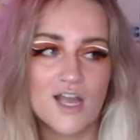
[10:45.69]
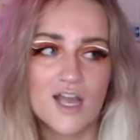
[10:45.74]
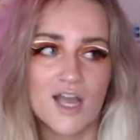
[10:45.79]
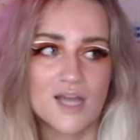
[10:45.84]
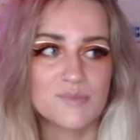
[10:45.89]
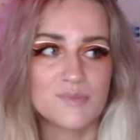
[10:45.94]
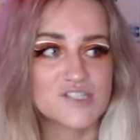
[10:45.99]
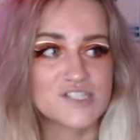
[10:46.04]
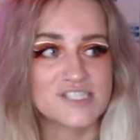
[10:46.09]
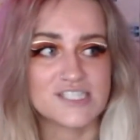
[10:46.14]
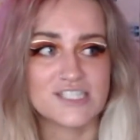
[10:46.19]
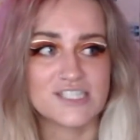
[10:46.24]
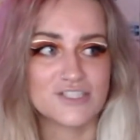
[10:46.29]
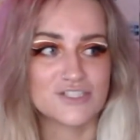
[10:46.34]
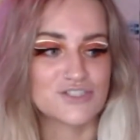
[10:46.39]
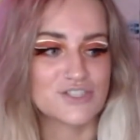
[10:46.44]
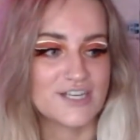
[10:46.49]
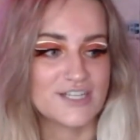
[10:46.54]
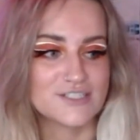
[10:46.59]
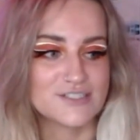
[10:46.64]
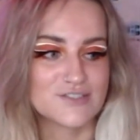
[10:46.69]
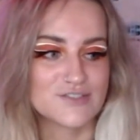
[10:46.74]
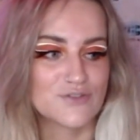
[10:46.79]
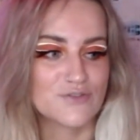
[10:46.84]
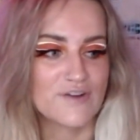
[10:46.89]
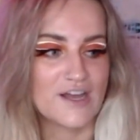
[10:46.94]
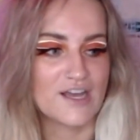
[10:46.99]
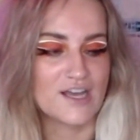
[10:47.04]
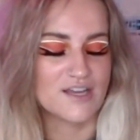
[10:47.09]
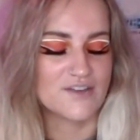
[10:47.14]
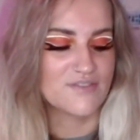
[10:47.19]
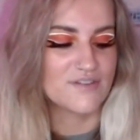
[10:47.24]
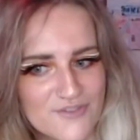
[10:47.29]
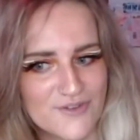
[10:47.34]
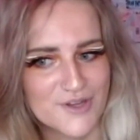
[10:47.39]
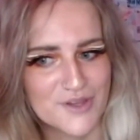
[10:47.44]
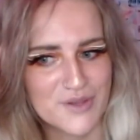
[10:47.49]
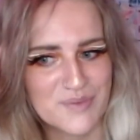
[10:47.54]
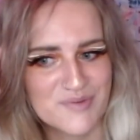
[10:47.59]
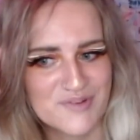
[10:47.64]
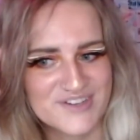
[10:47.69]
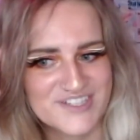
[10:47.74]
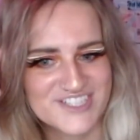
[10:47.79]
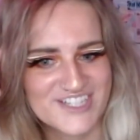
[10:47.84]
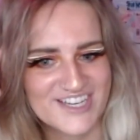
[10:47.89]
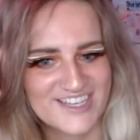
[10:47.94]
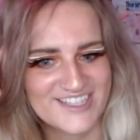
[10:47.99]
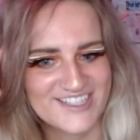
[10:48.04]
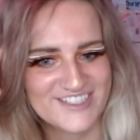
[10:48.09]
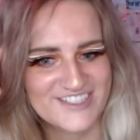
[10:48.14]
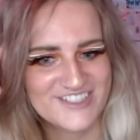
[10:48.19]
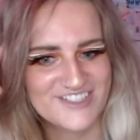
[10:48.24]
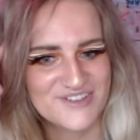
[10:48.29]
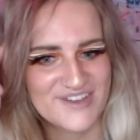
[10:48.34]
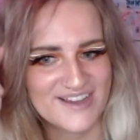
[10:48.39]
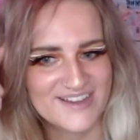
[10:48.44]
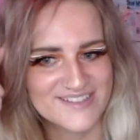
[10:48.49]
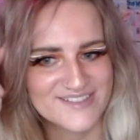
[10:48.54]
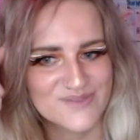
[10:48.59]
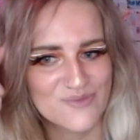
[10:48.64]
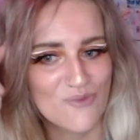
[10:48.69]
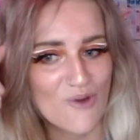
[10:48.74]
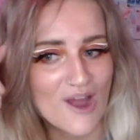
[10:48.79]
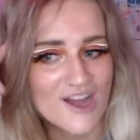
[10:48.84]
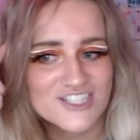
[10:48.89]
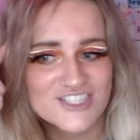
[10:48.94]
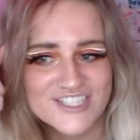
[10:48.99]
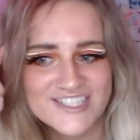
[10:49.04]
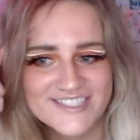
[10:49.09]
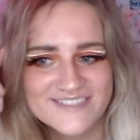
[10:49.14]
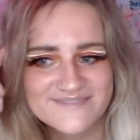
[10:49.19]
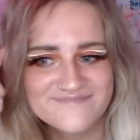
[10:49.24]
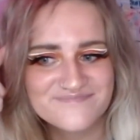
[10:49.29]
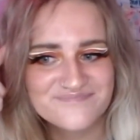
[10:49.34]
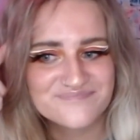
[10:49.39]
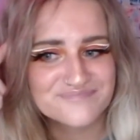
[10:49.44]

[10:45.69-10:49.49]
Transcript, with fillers: I'm just here trying to survive. I really appreciate you guys watching.